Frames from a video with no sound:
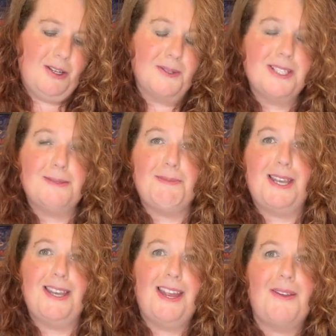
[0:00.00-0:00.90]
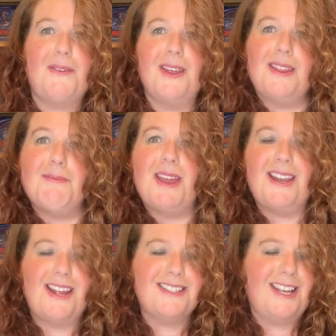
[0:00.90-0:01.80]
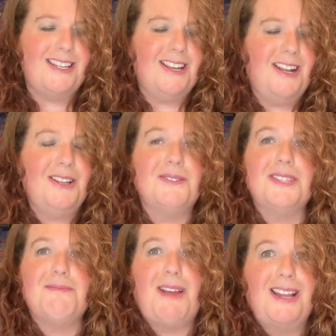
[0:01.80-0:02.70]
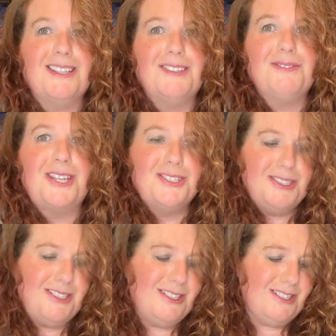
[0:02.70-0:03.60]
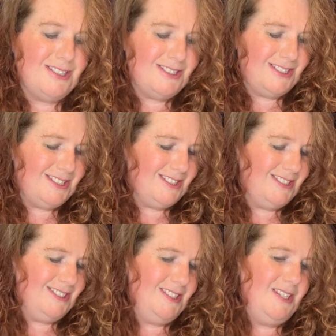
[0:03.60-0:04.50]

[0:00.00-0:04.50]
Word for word: Gonna spend it with Ben and Danielle over the Melick Adventures.